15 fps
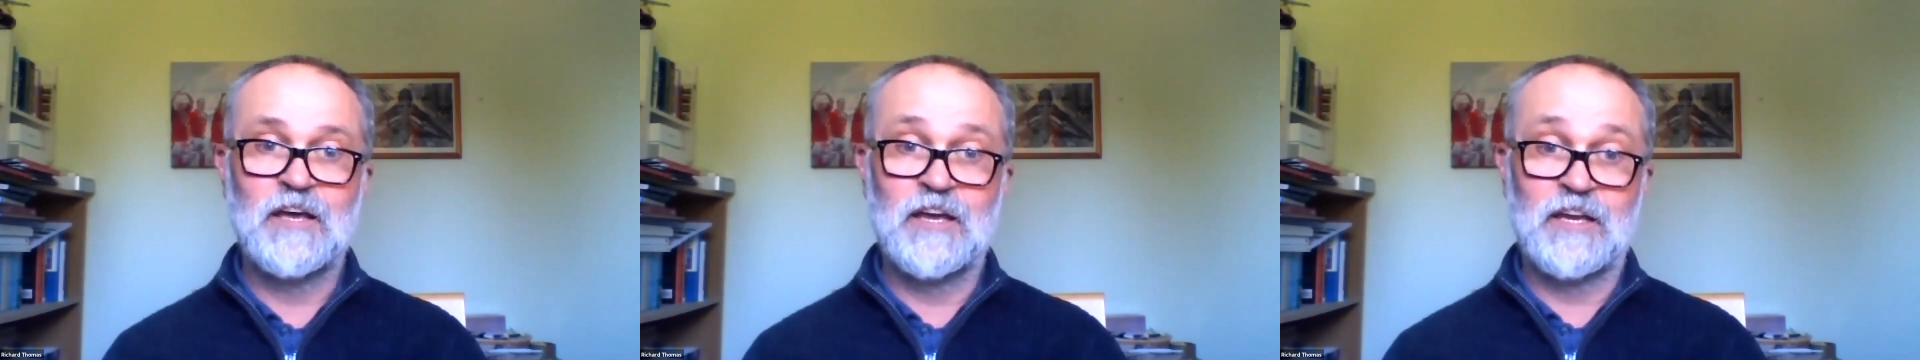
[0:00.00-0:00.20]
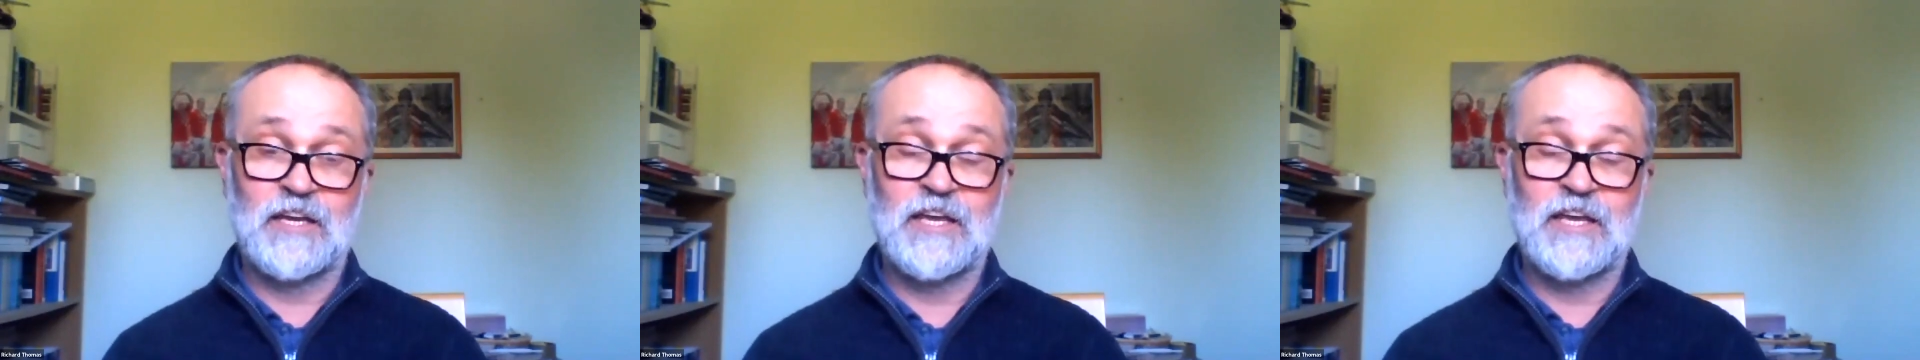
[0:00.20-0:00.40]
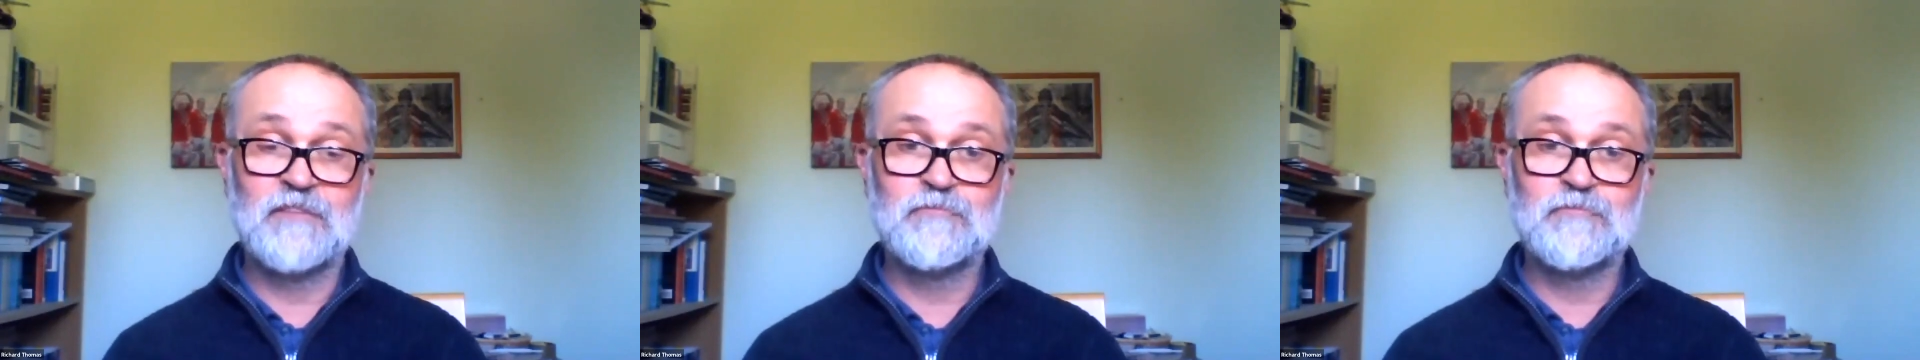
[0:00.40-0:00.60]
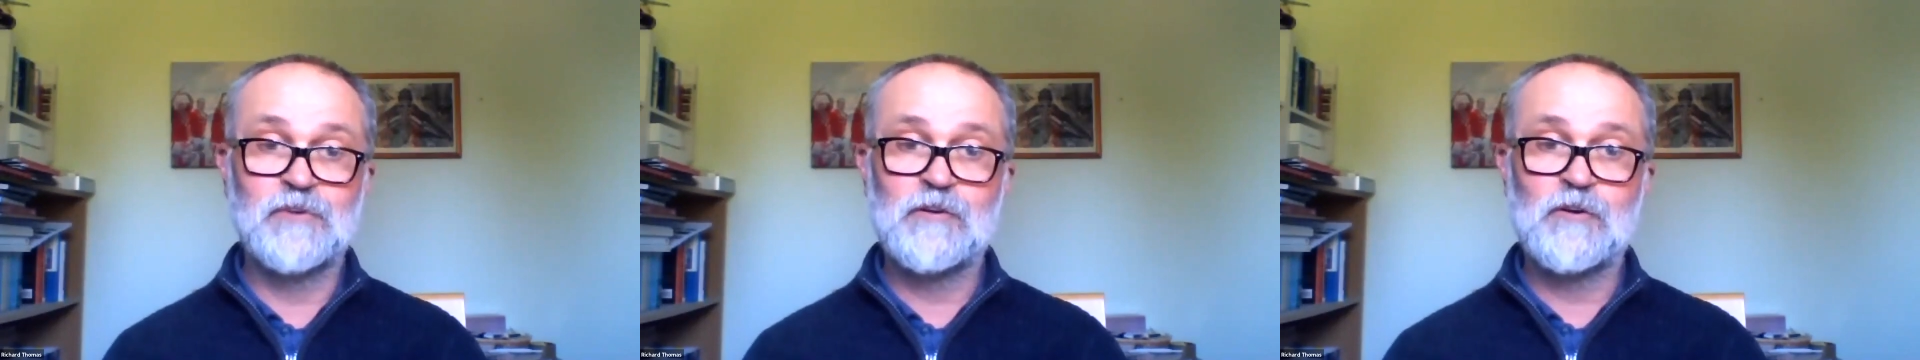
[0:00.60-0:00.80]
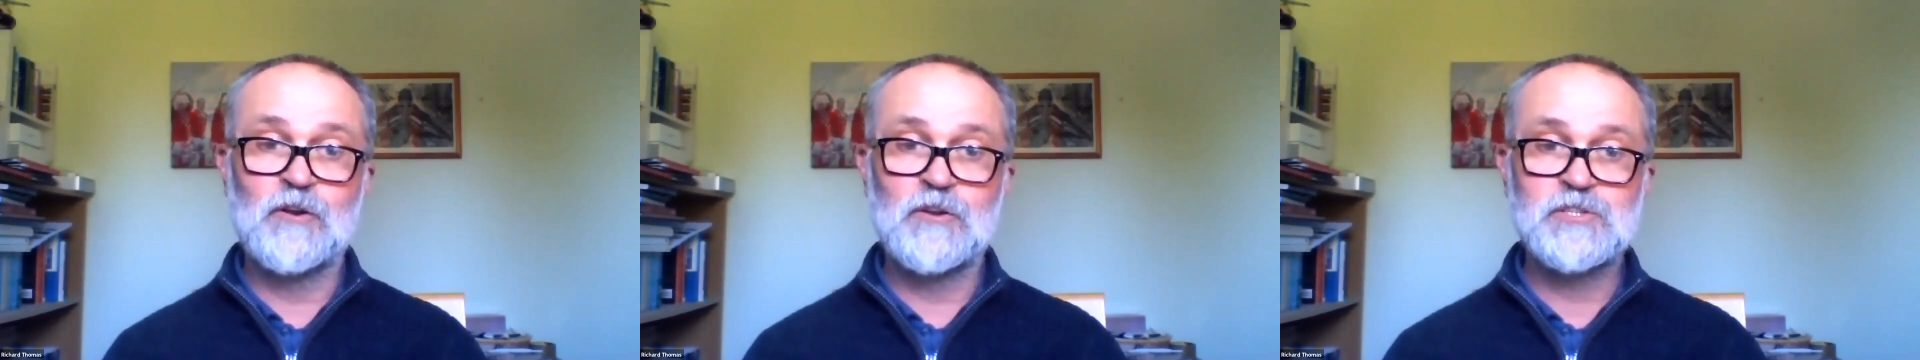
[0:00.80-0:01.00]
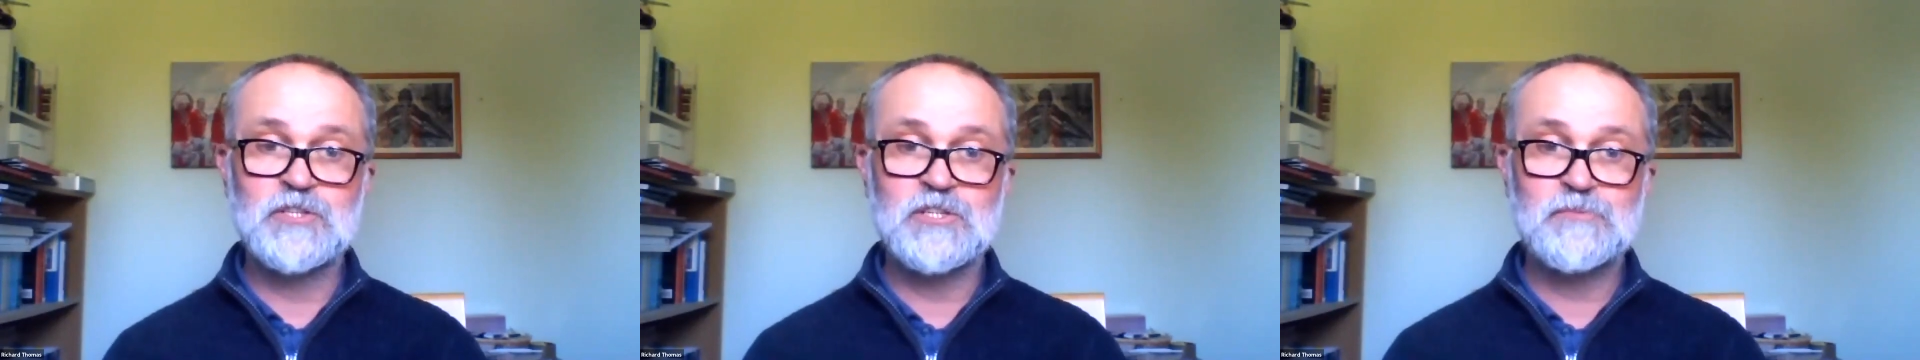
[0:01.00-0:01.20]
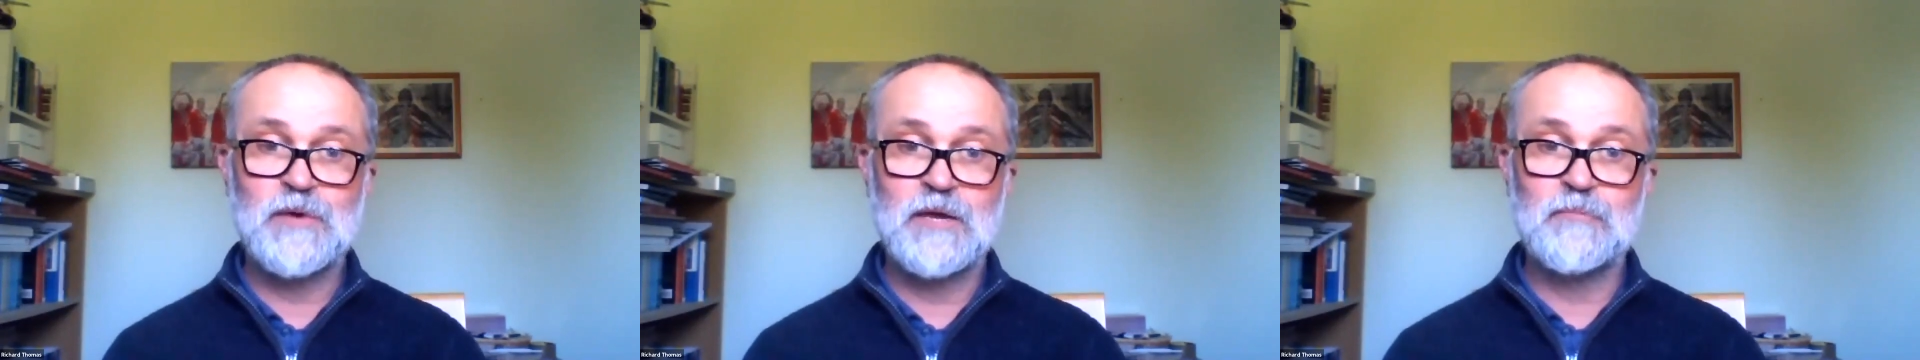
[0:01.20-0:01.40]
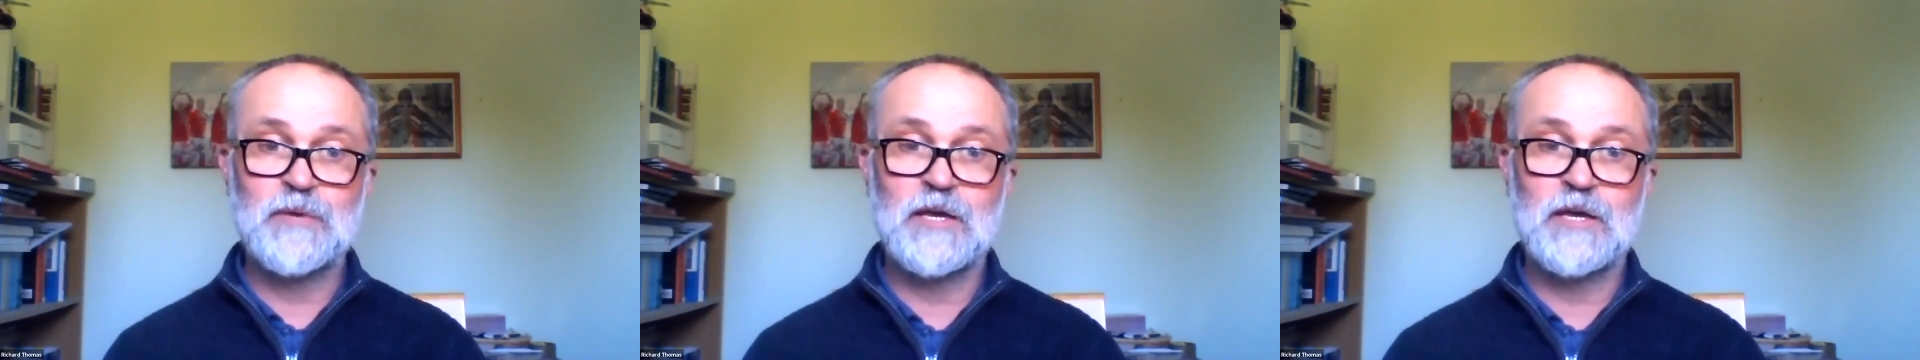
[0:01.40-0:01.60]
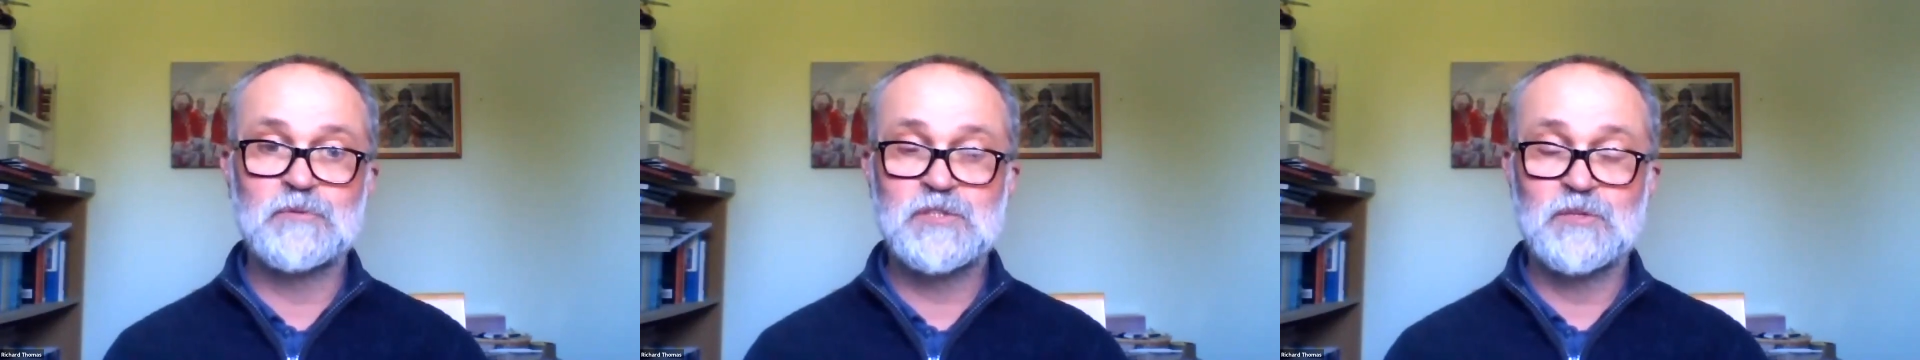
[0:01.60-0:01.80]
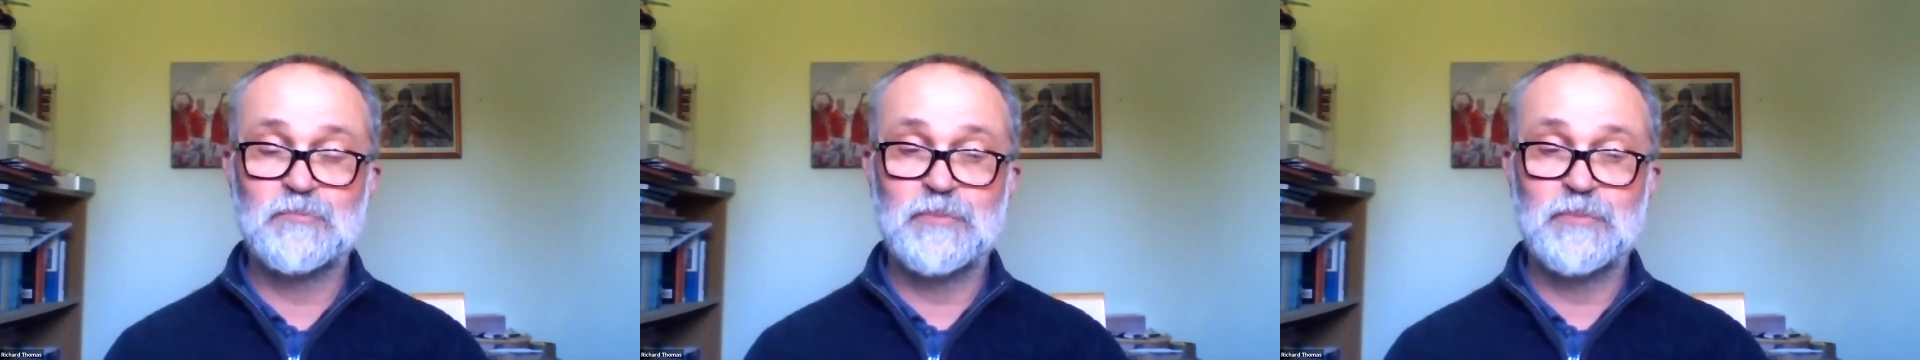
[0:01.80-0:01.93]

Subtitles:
again, virologists may be able to